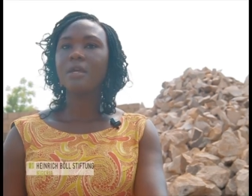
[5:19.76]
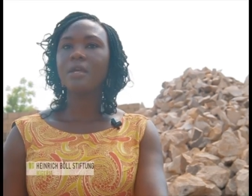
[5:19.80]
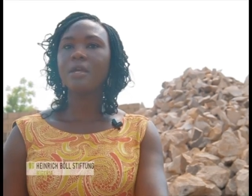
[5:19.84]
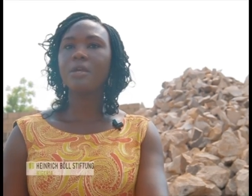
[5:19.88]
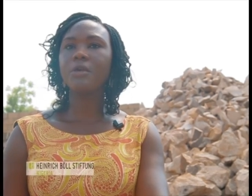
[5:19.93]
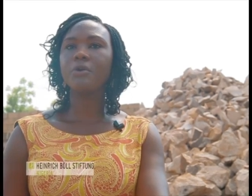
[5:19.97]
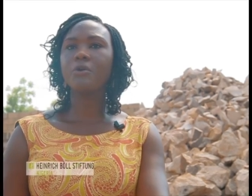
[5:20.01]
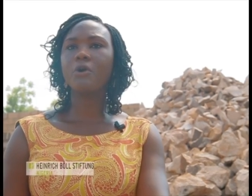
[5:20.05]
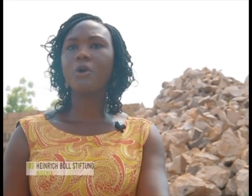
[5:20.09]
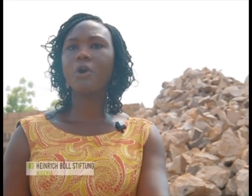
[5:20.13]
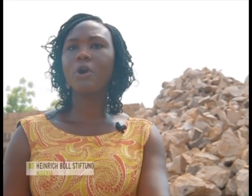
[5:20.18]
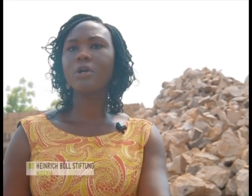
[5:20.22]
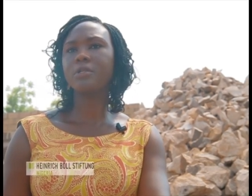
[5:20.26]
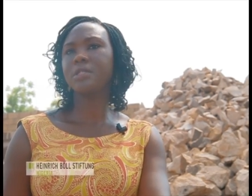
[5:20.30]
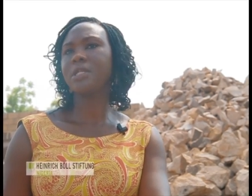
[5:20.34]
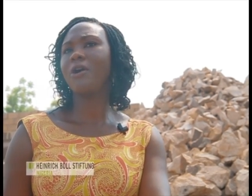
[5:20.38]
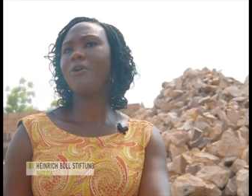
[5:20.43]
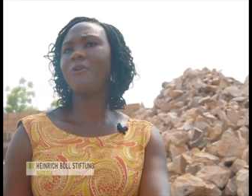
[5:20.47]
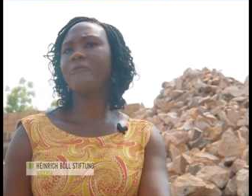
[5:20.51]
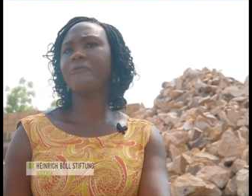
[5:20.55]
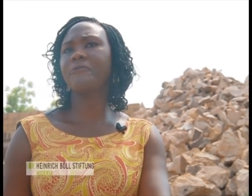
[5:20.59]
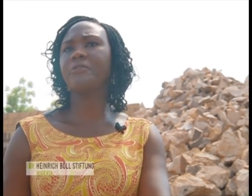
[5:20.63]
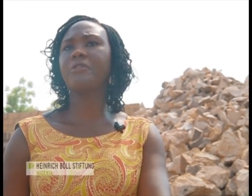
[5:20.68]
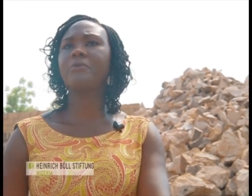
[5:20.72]
you cut
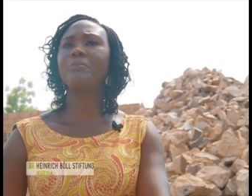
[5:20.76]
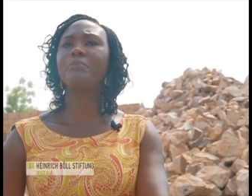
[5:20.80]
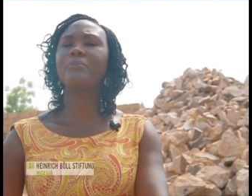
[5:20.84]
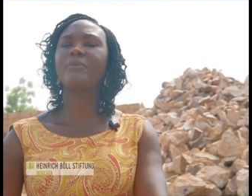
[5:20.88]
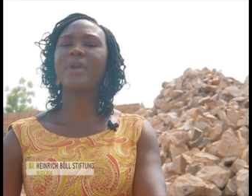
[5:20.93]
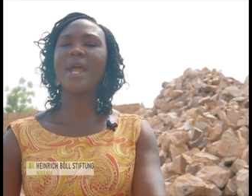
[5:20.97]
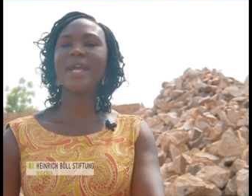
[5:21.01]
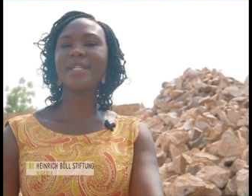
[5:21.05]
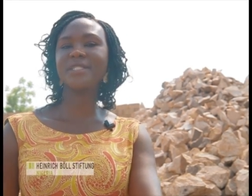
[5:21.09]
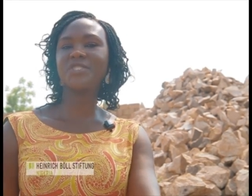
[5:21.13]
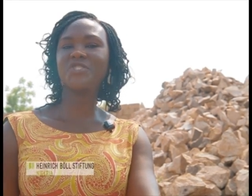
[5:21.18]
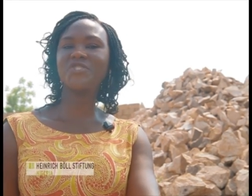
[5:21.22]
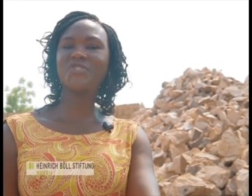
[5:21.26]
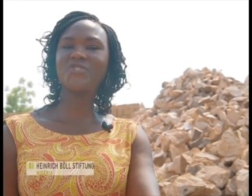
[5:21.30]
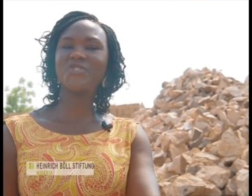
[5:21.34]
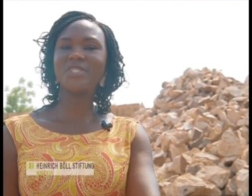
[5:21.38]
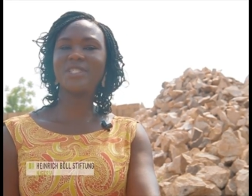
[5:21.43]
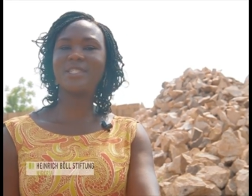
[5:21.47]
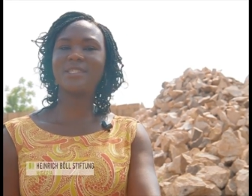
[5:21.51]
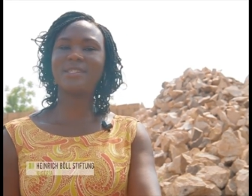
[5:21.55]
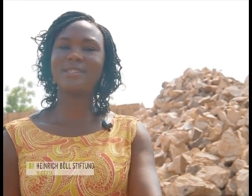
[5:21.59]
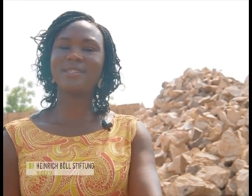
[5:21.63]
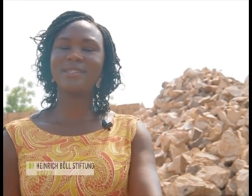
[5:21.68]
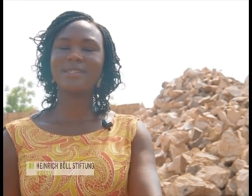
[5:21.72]
off the
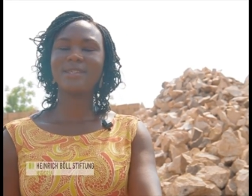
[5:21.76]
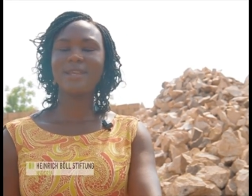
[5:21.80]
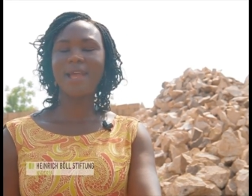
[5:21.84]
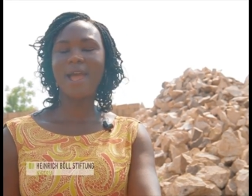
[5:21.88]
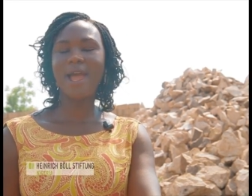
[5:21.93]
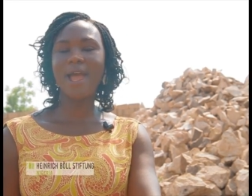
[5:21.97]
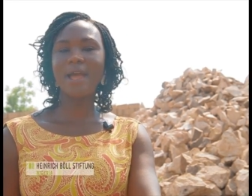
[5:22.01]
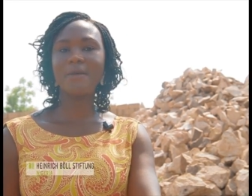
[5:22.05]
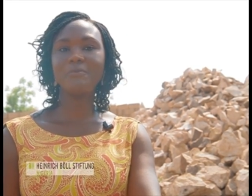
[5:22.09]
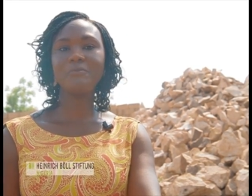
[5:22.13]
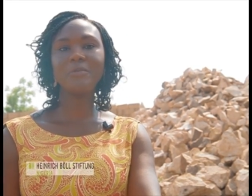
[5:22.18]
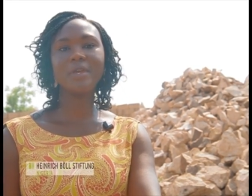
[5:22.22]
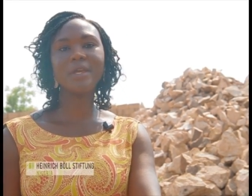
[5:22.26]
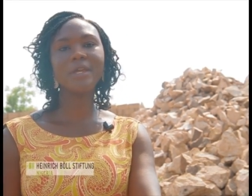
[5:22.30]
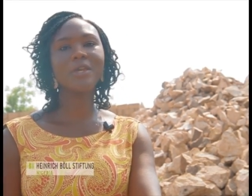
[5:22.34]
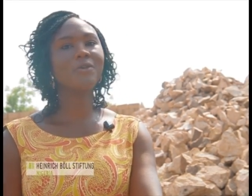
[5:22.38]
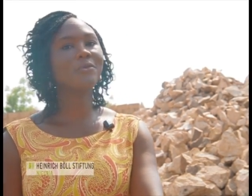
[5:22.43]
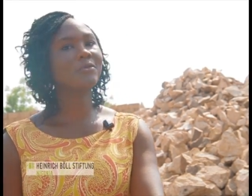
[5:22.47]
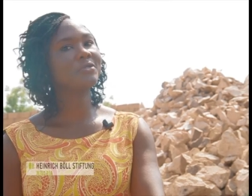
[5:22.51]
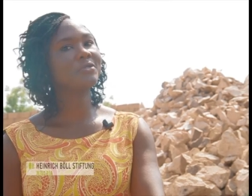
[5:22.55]
branches and make your